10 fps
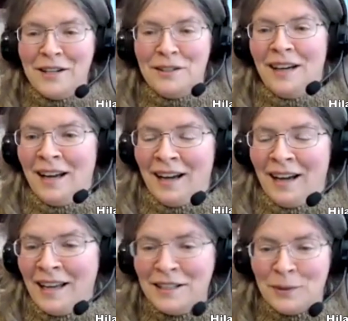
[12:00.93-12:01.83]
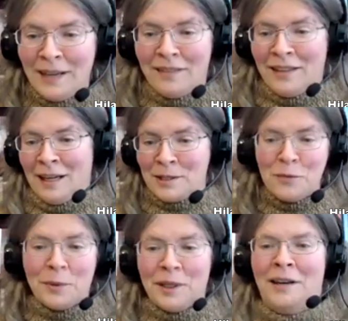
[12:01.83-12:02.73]
I, I can do anything. I'm a
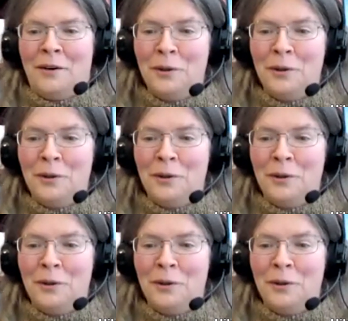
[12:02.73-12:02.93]
superhero.